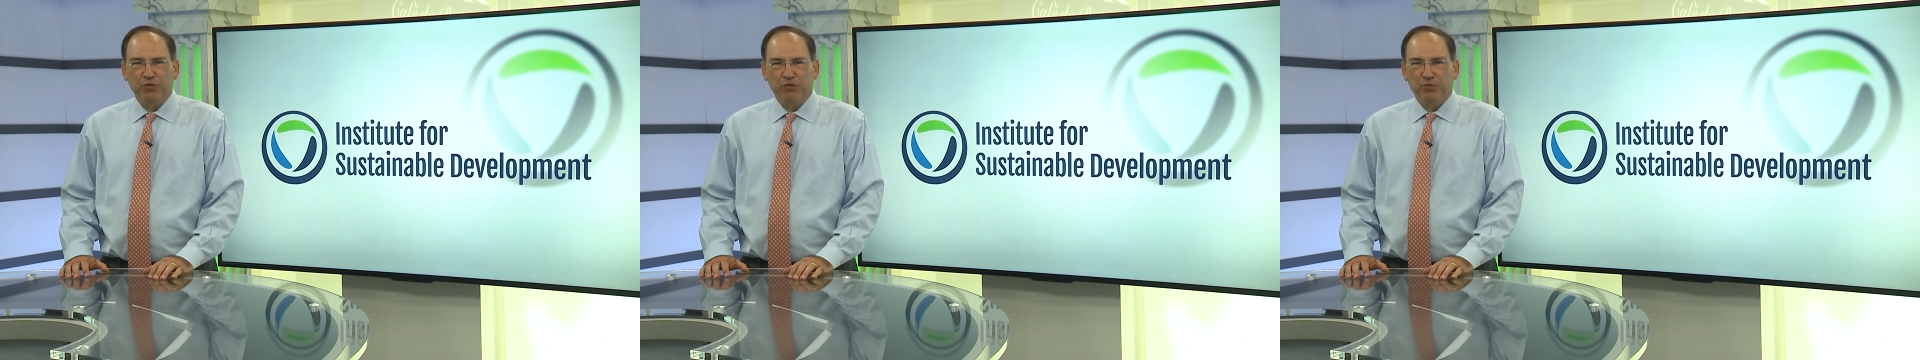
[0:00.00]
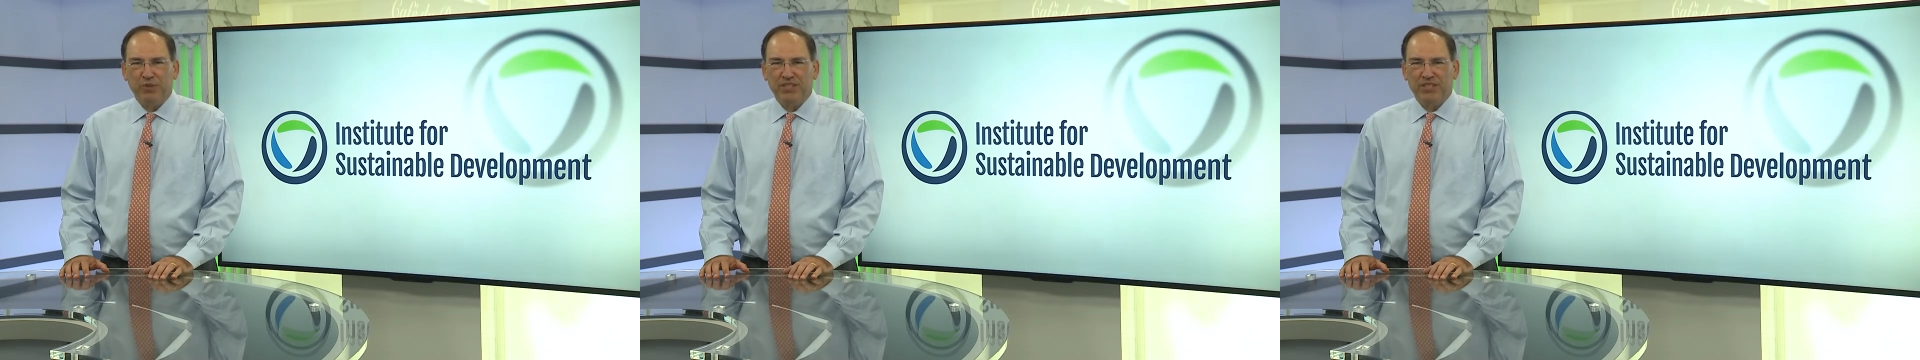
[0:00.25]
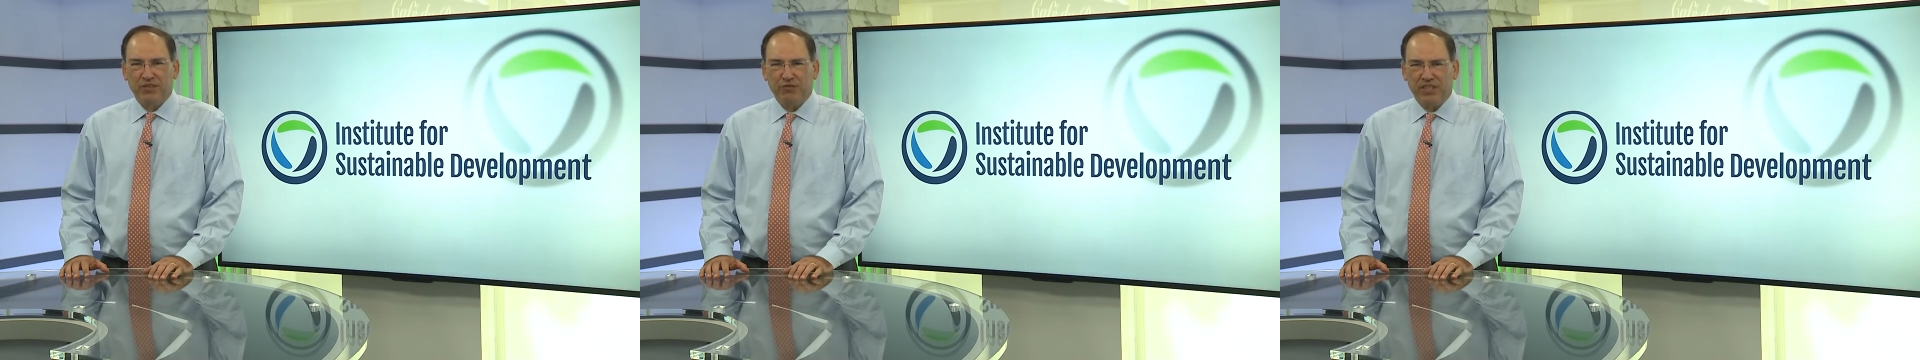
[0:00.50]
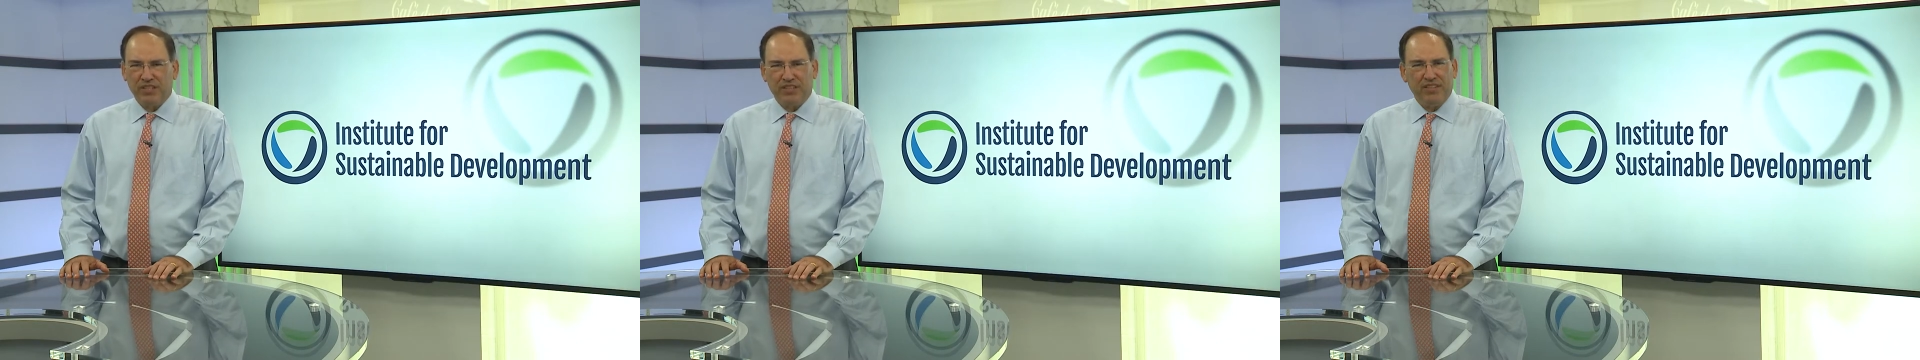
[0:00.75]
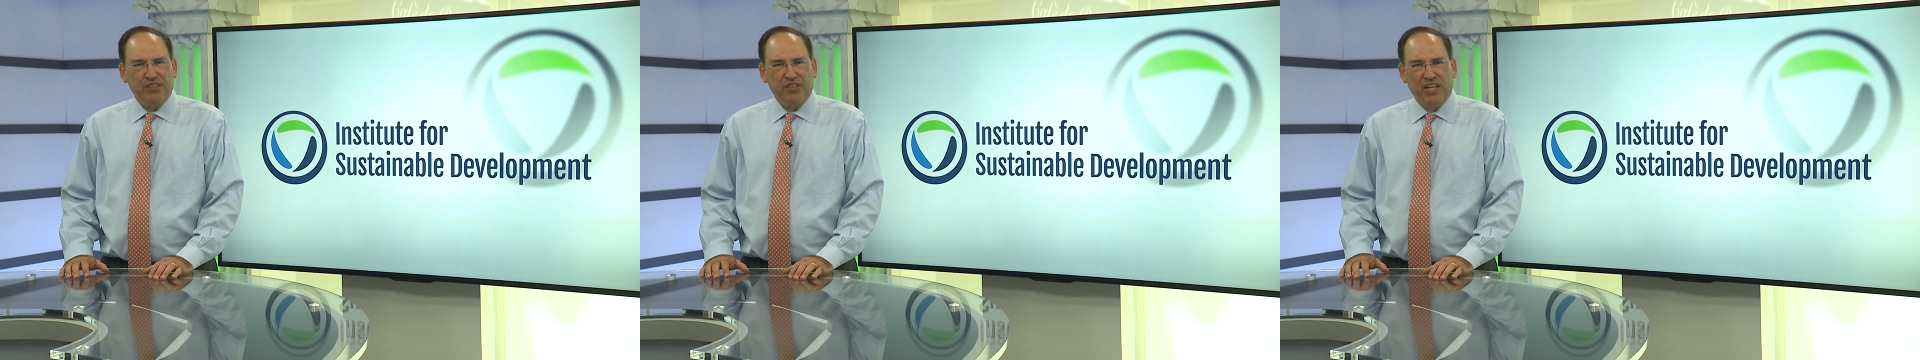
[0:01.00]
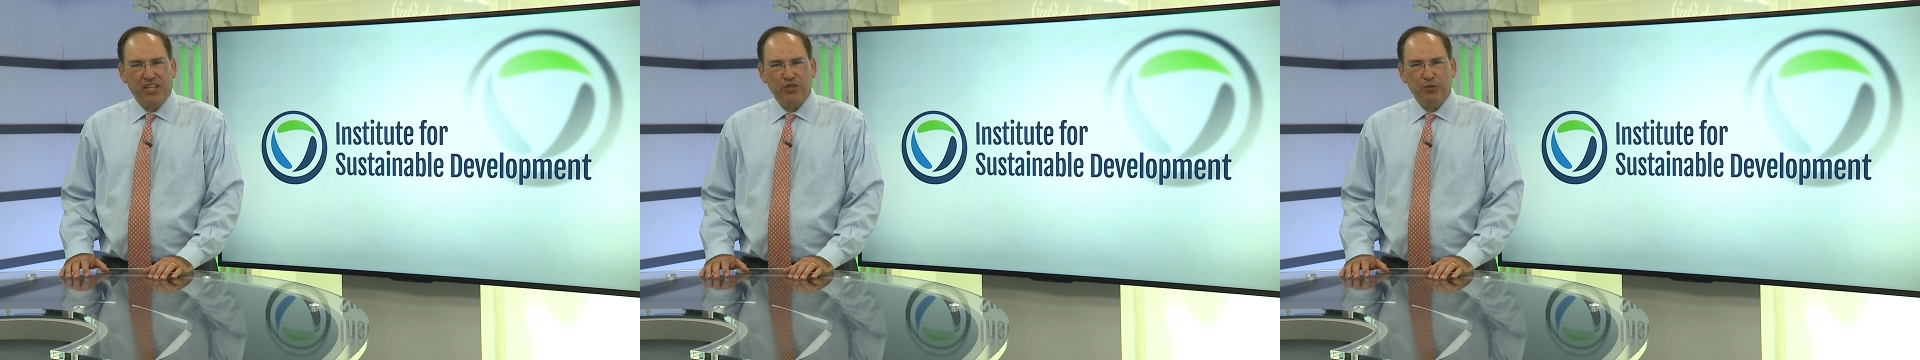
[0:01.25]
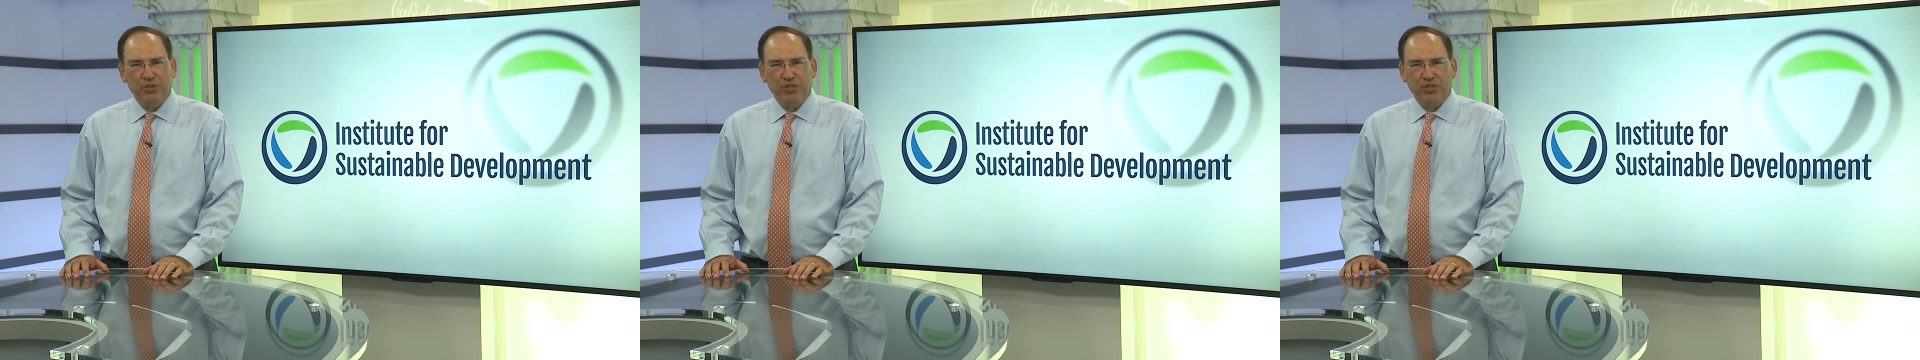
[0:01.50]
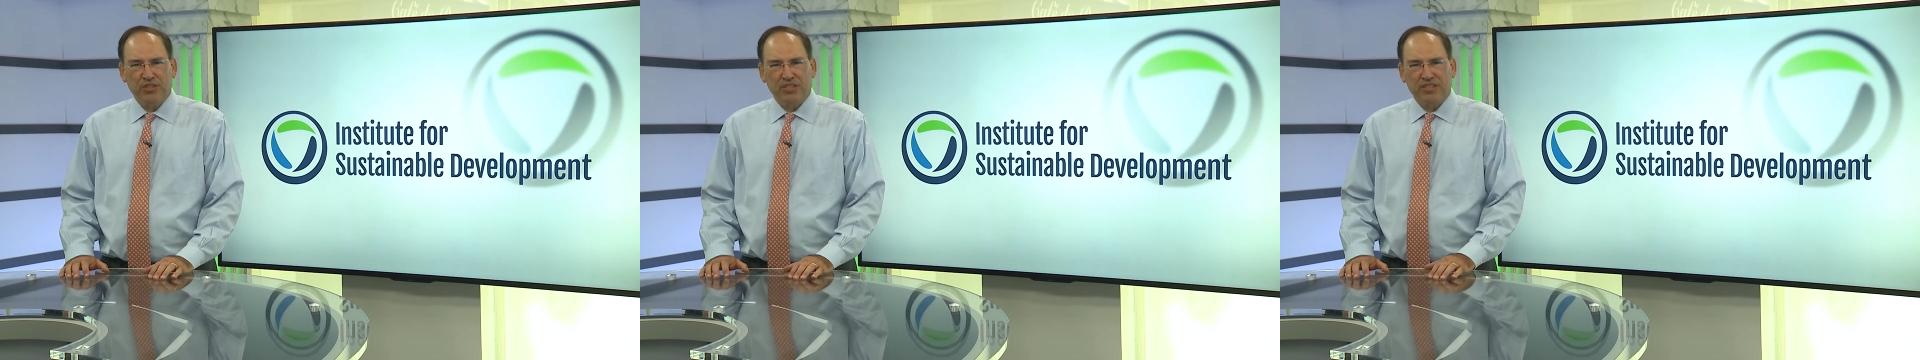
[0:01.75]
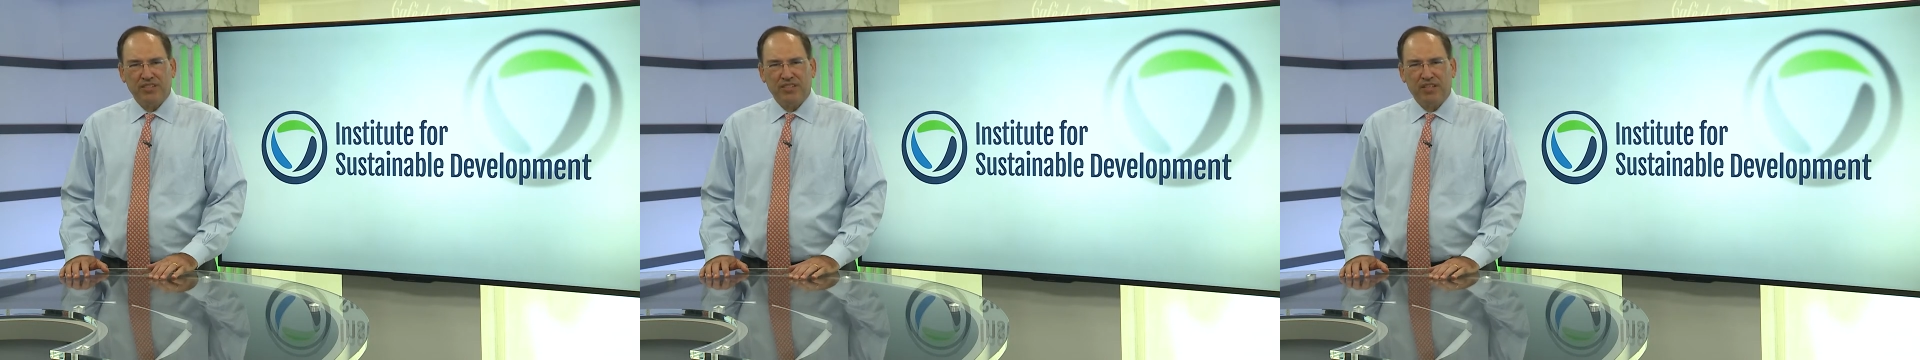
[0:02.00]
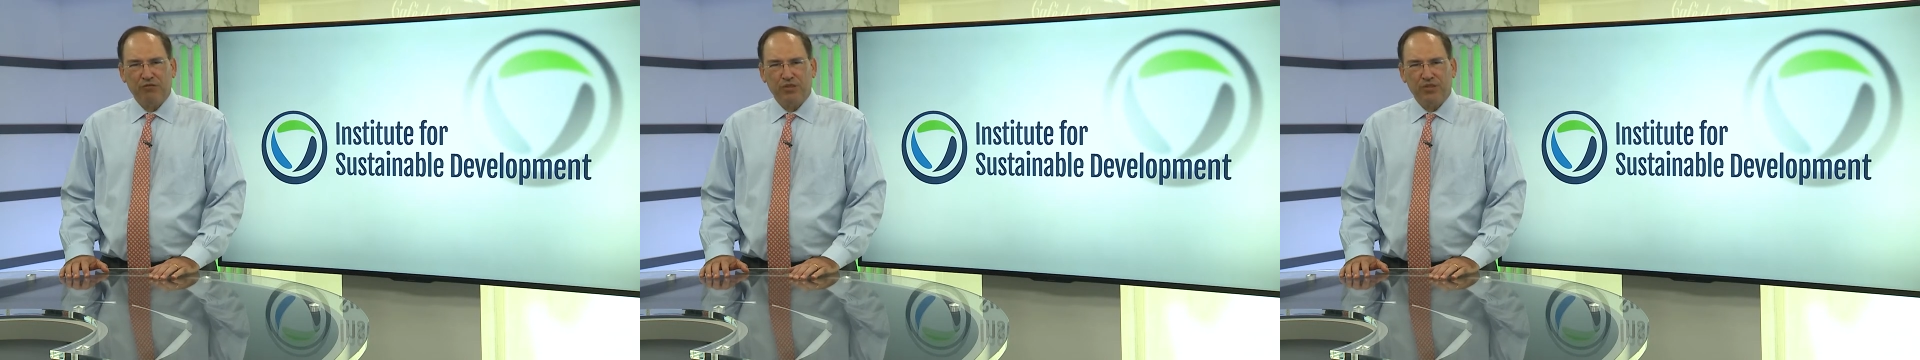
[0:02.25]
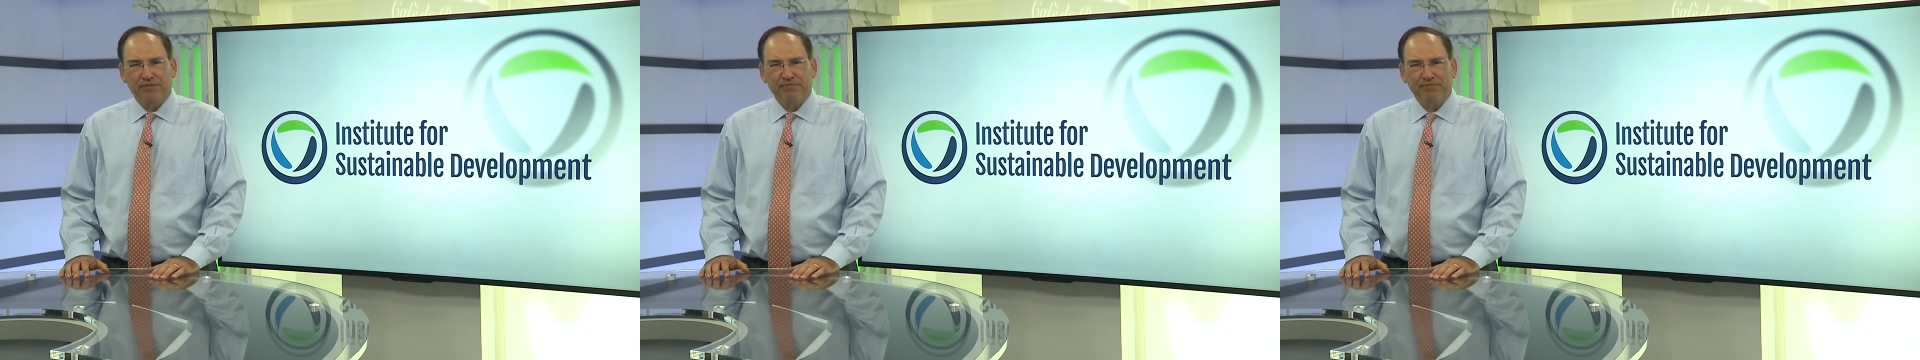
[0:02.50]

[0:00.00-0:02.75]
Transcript: for Business Fund and their contributions to this effort.